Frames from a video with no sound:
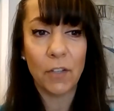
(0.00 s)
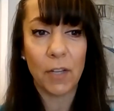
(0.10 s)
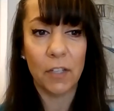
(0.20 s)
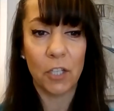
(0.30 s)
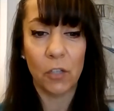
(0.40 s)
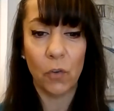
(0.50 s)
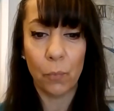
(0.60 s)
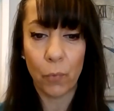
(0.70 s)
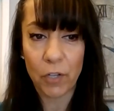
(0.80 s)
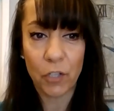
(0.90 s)
age can
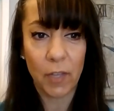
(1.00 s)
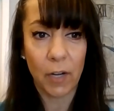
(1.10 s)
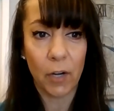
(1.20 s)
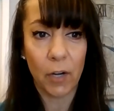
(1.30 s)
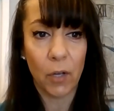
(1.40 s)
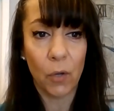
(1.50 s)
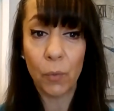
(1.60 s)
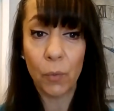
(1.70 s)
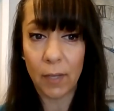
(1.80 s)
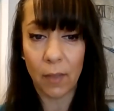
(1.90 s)
children brush their
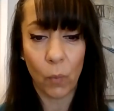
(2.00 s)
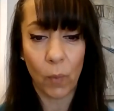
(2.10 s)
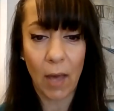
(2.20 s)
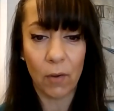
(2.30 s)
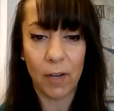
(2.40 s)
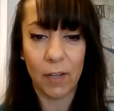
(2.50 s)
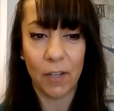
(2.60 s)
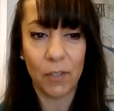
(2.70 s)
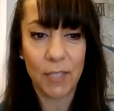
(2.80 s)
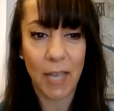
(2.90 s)
own teeth without an
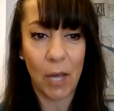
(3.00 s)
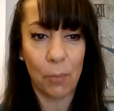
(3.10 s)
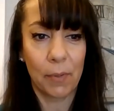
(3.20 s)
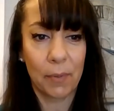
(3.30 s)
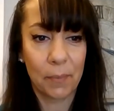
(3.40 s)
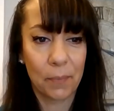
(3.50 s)
adult's help?